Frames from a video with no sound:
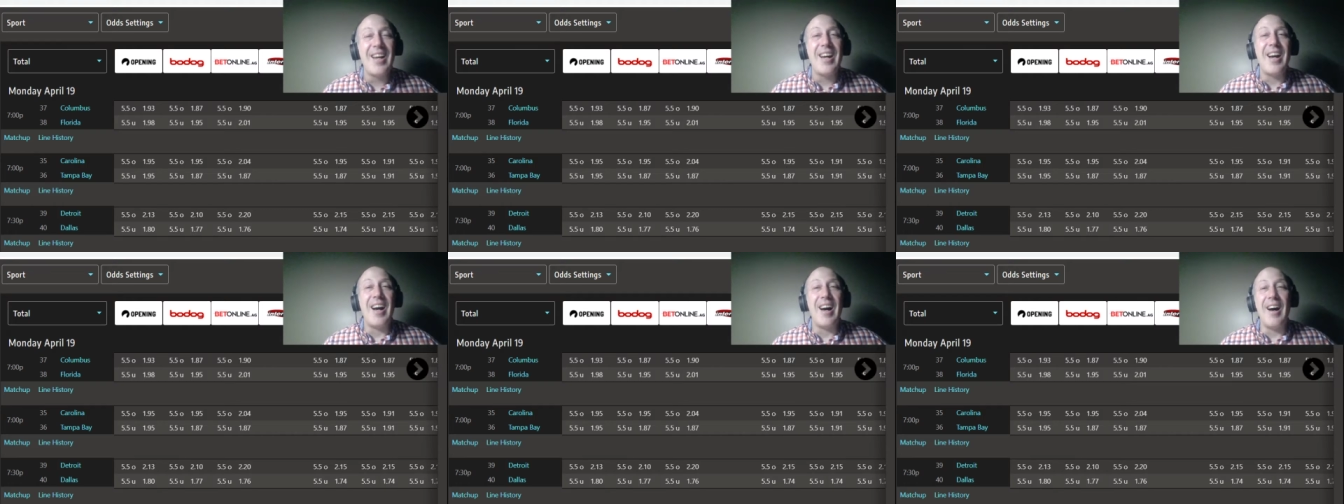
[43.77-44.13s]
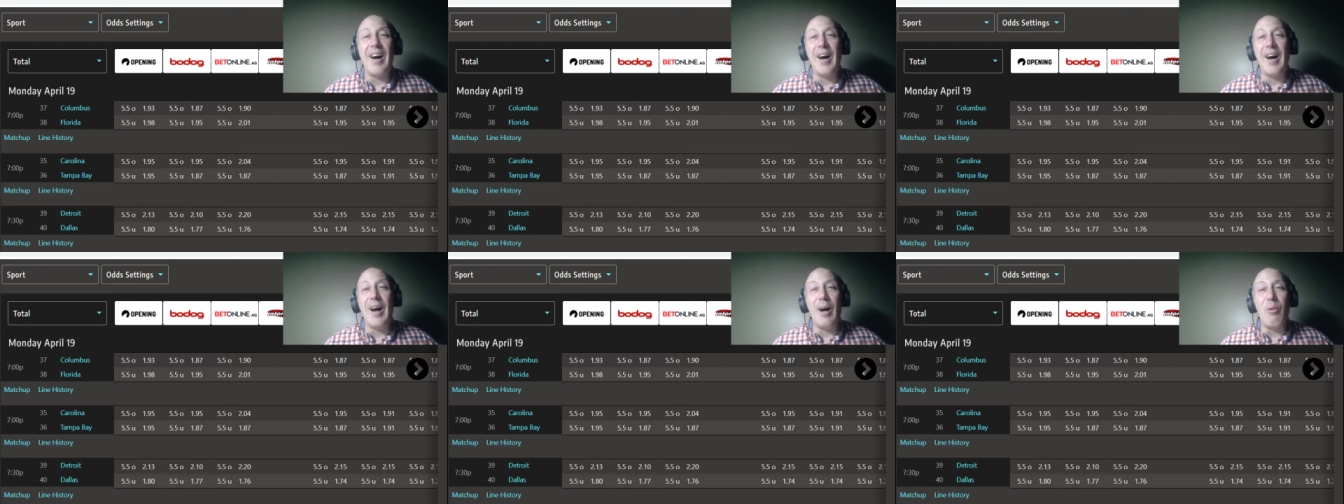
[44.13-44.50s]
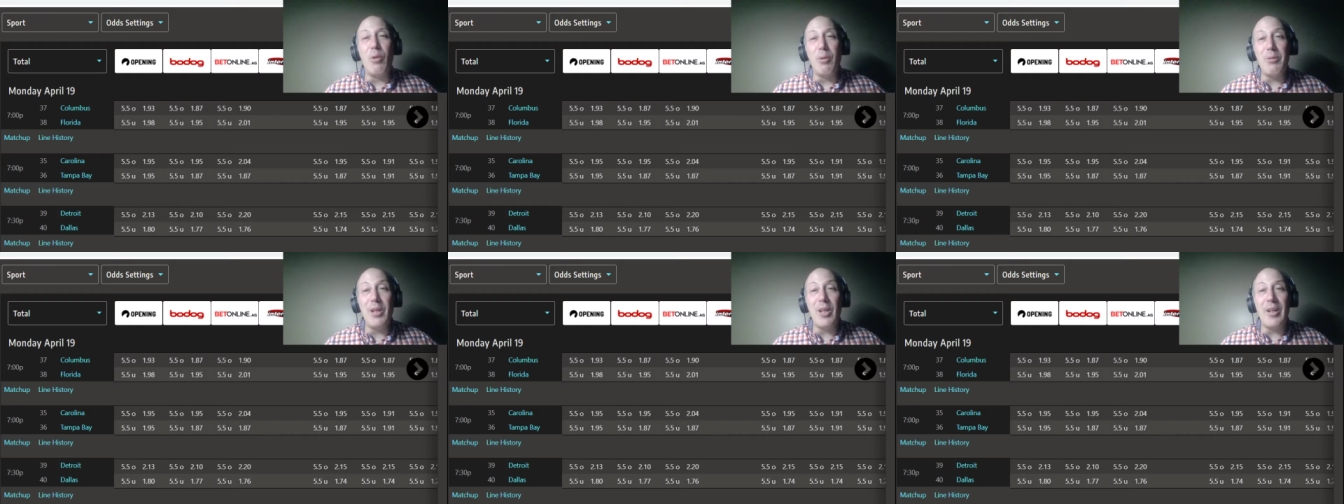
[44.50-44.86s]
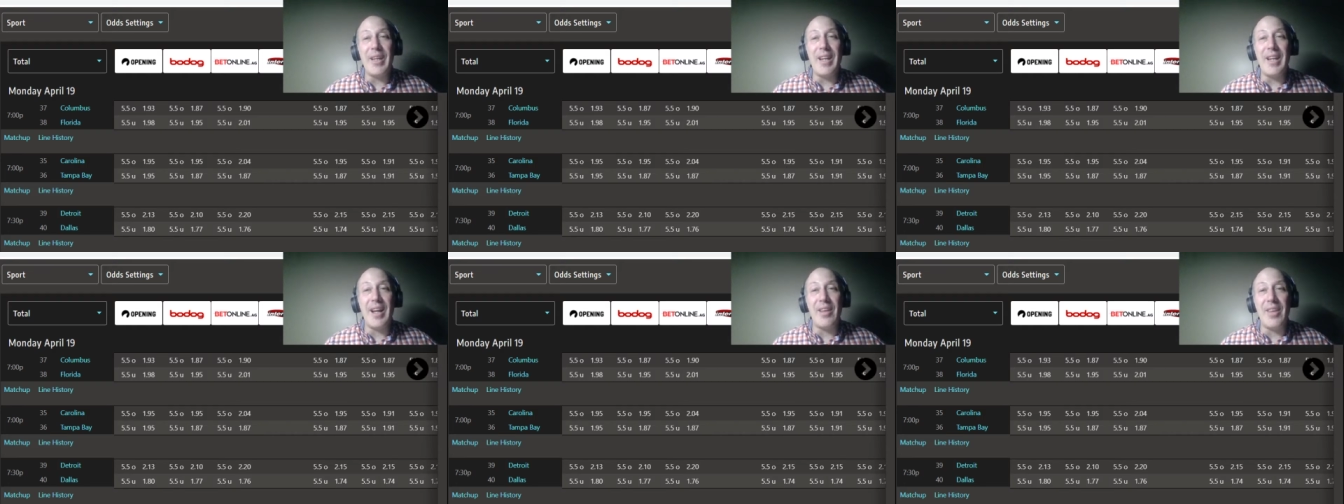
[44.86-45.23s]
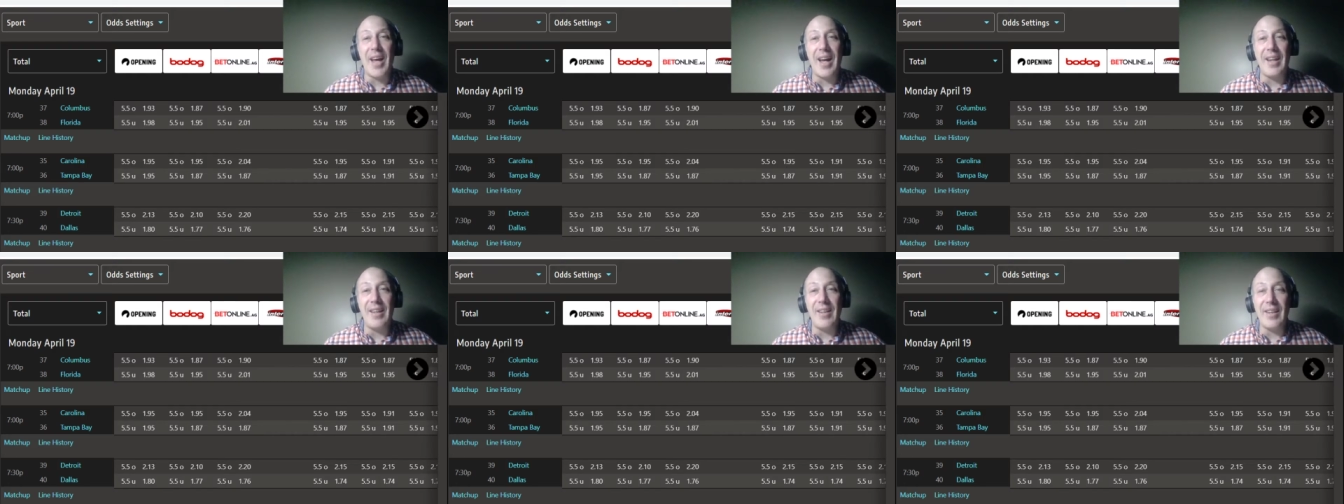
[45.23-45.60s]
We'll be looking at
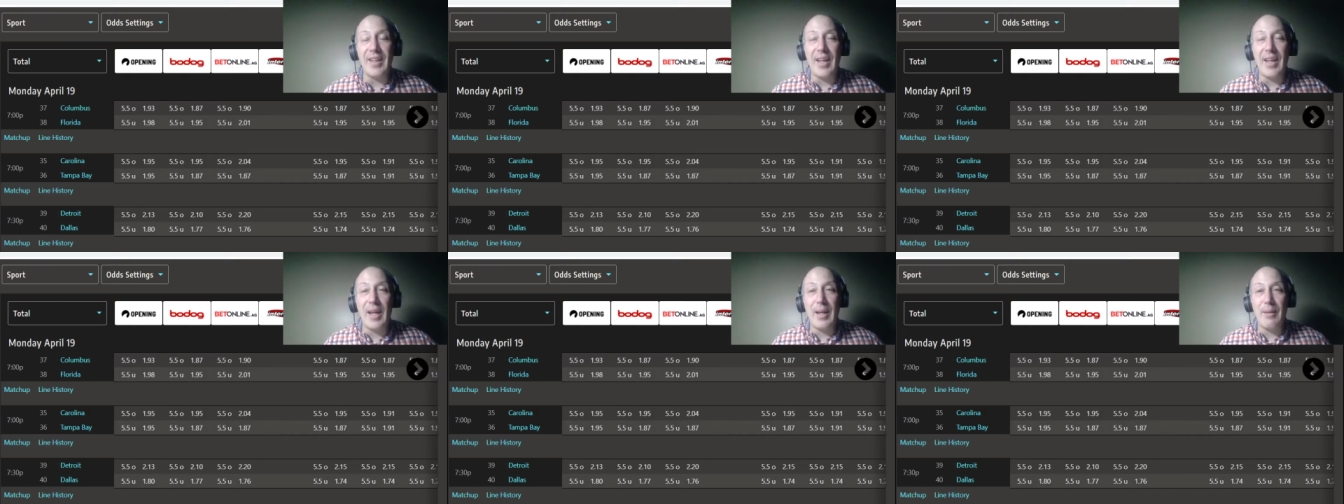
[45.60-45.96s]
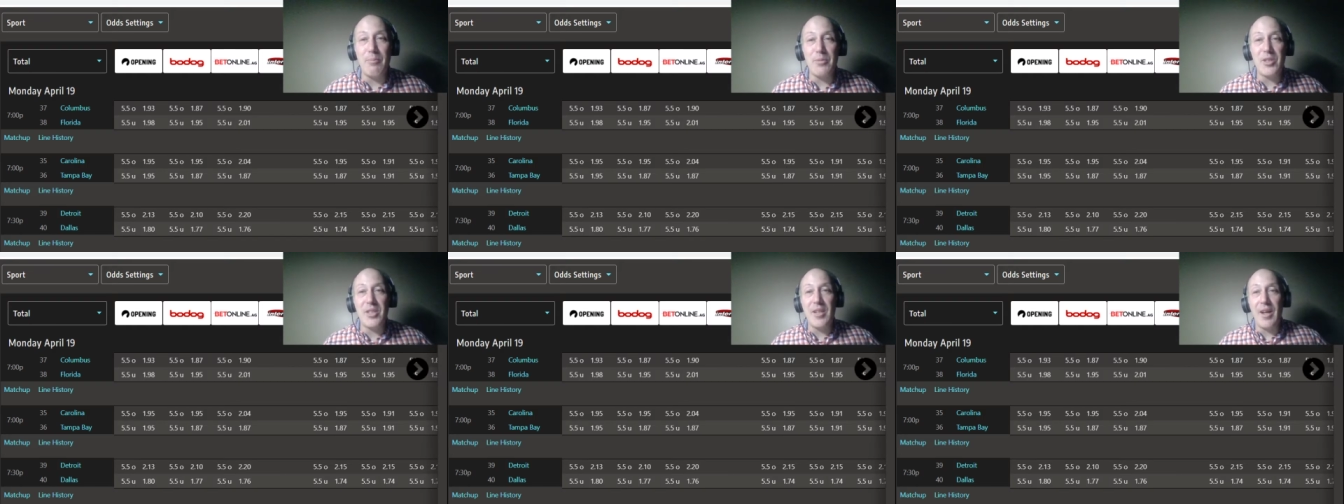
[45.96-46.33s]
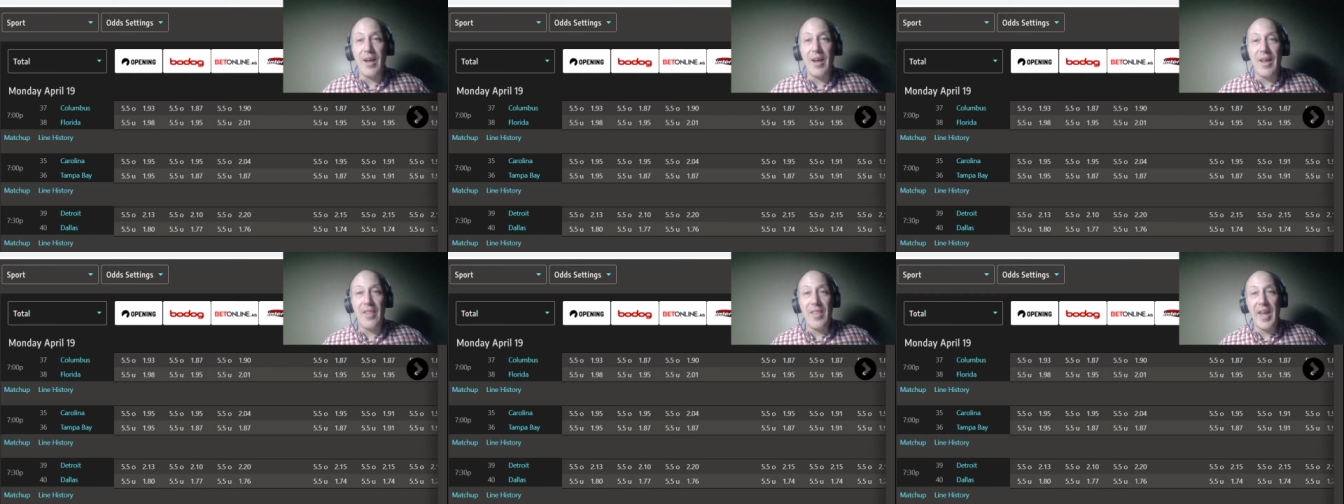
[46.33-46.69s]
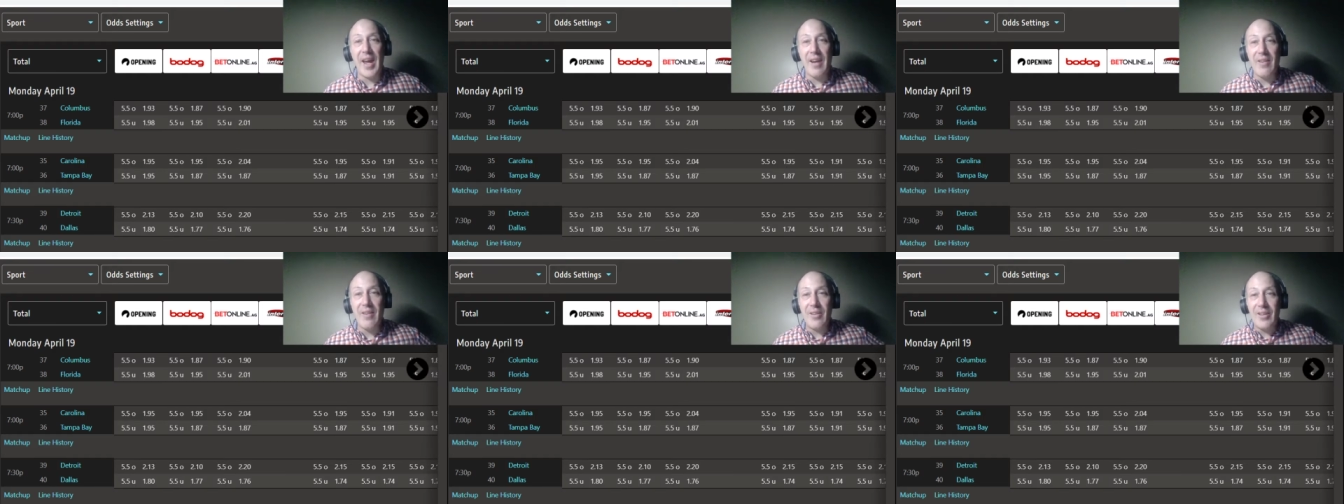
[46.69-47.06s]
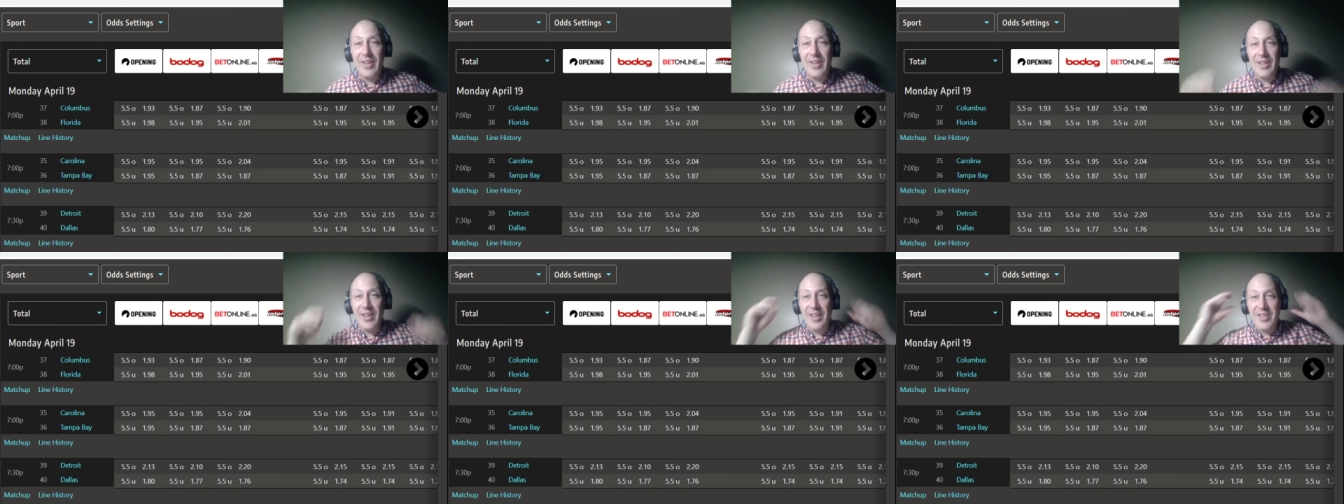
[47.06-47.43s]
that in the games then. Look
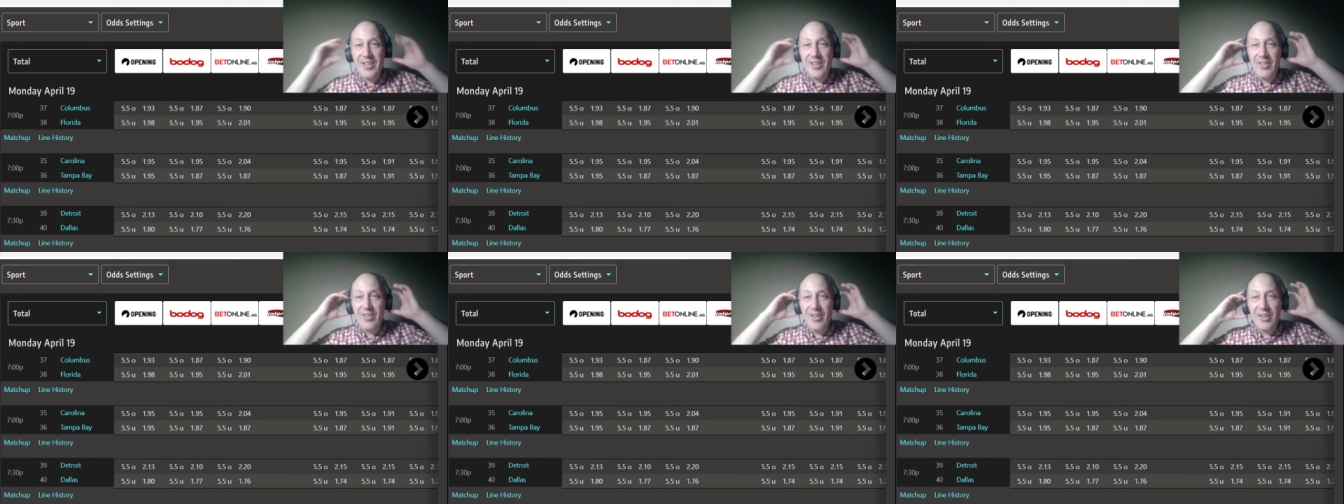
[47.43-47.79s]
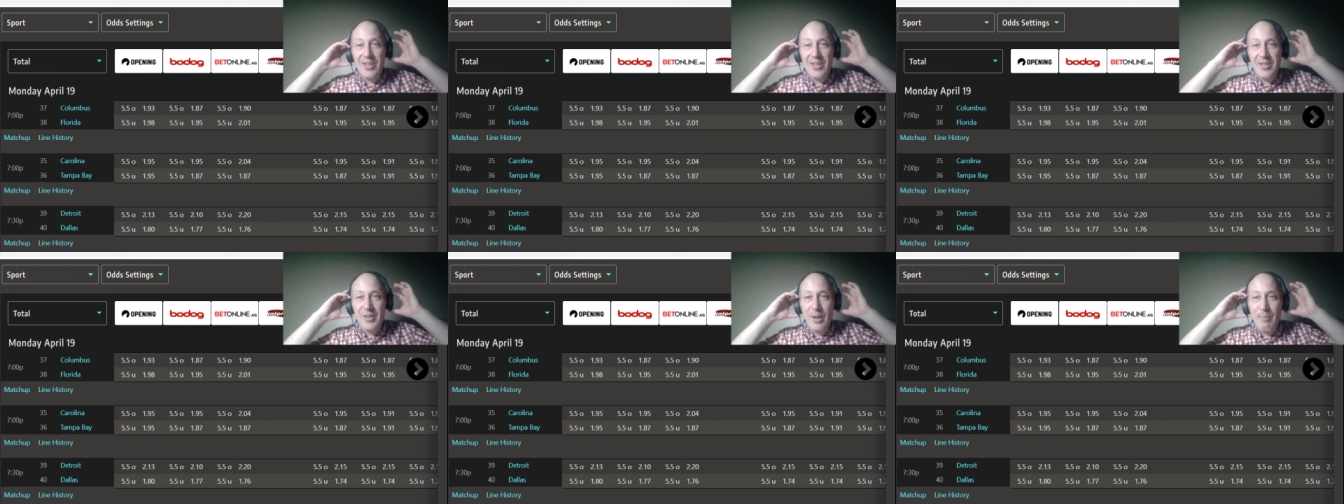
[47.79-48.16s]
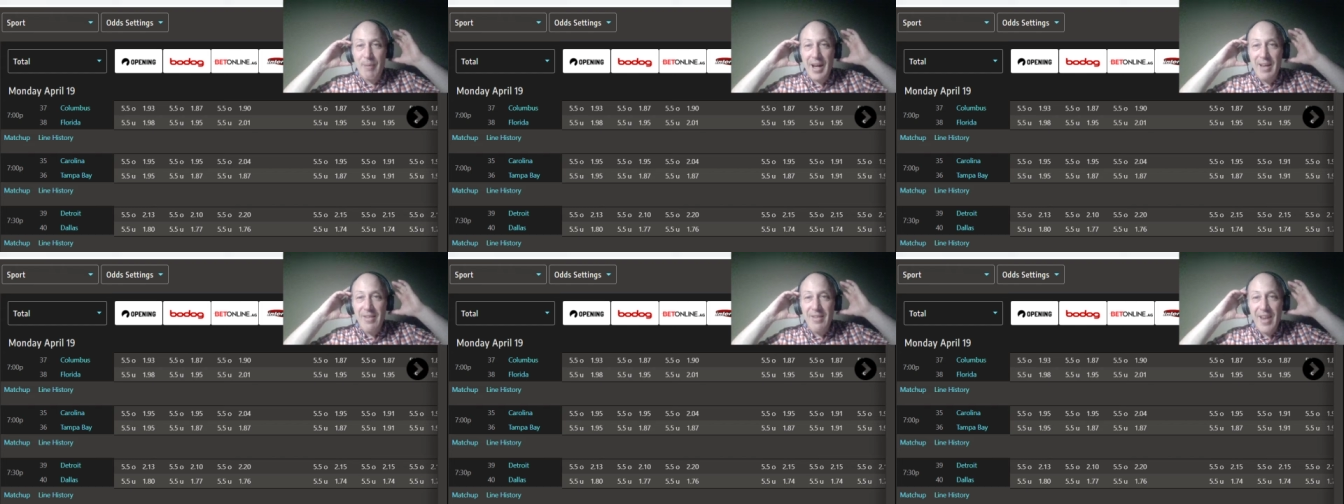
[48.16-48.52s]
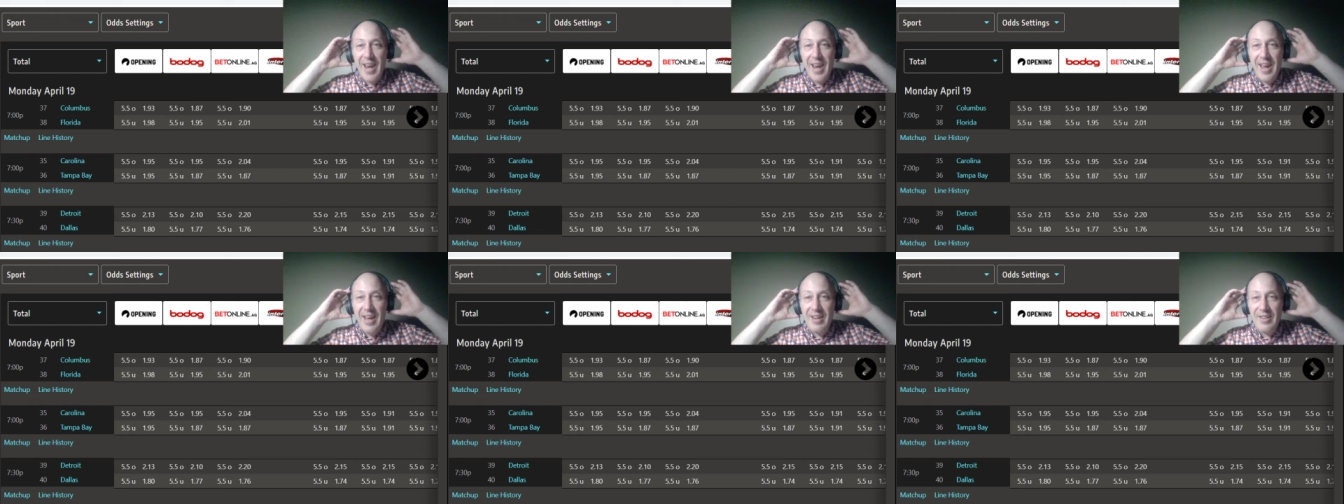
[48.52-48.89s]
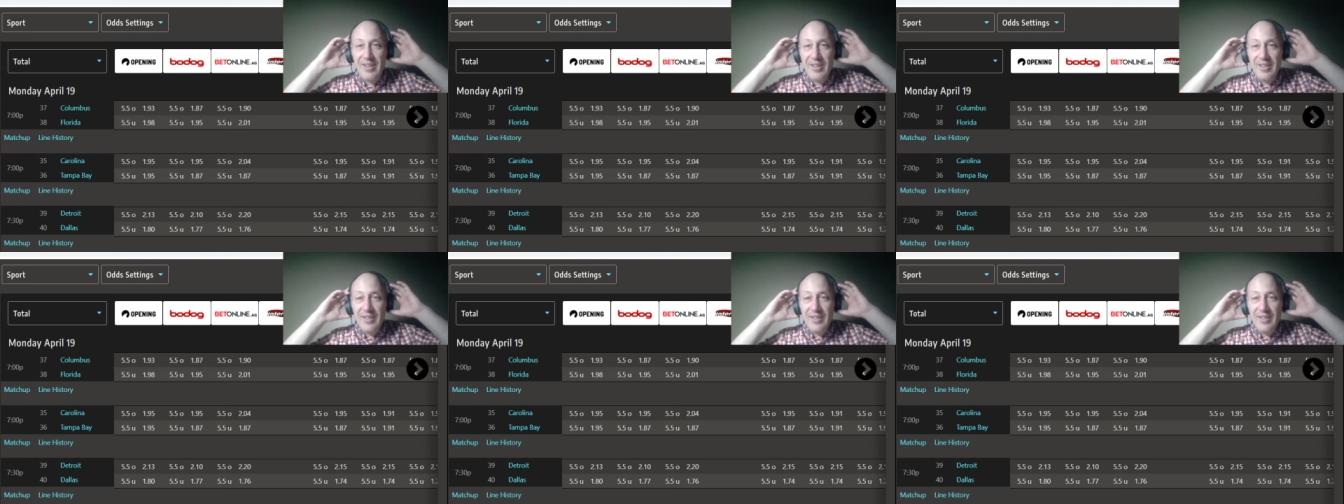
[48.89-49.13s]
at that. I still got this on my head.